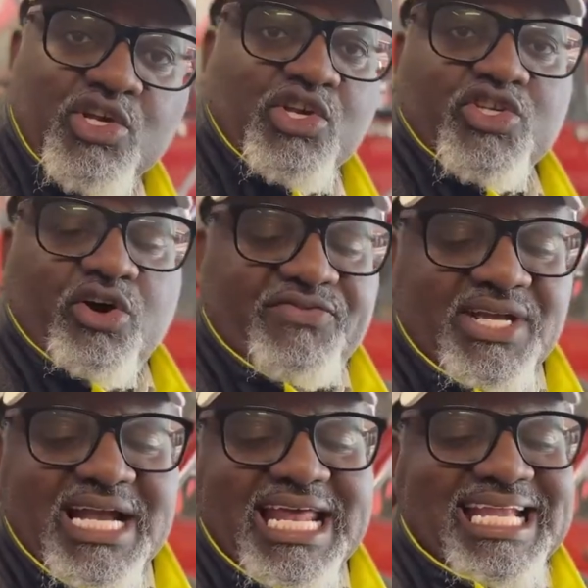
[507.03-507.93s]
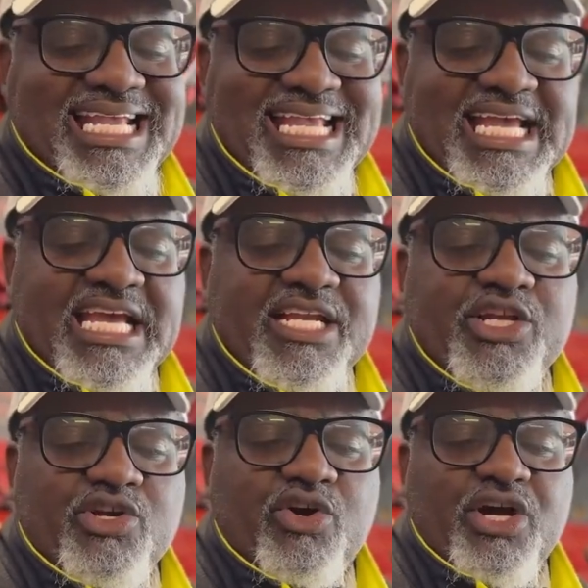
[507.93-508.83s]
So if you got an in
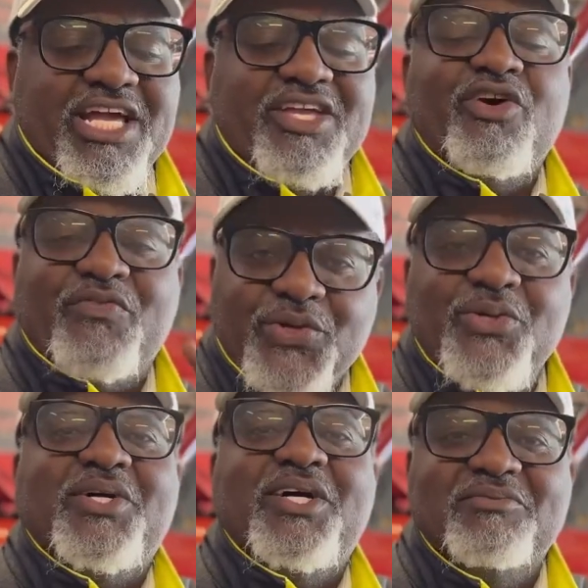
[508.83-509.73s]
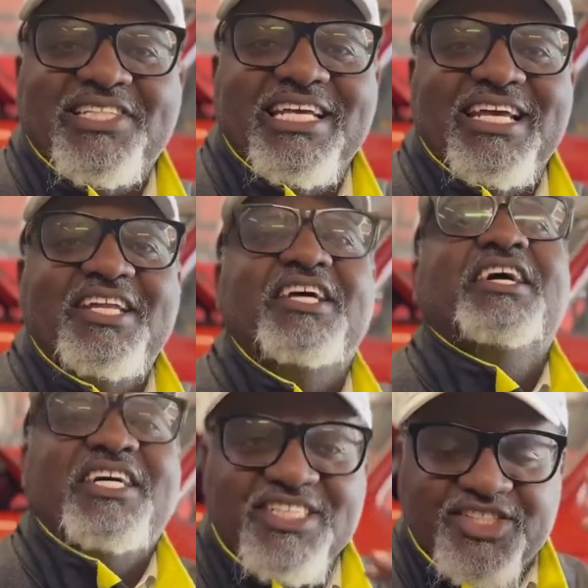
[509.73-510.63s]
and your fuel comes in
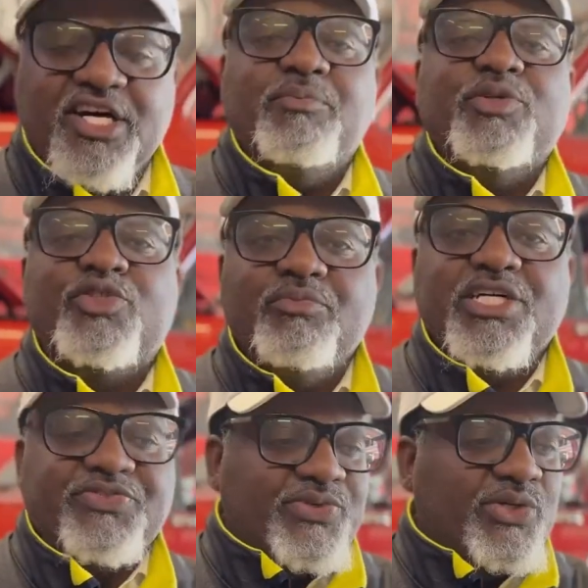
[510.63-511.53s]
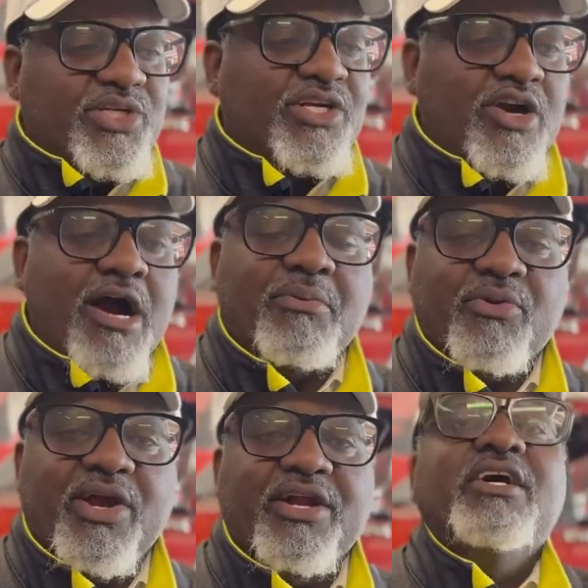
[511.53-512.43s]
and it's dumping too much fuel in the
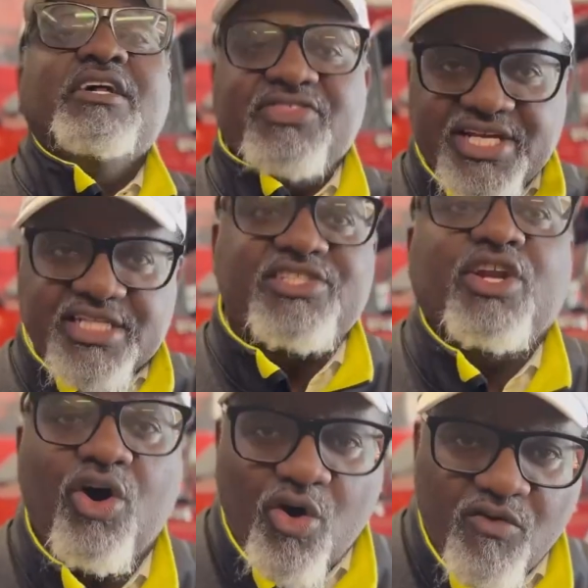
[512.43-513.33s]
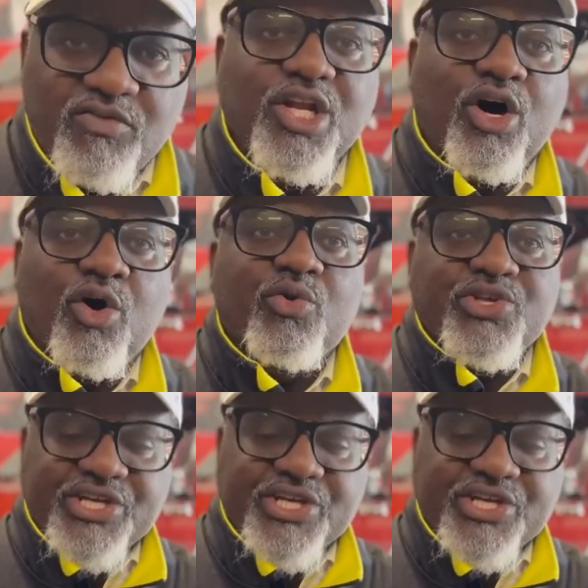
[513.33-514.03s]
carburetor, then it's going to overload.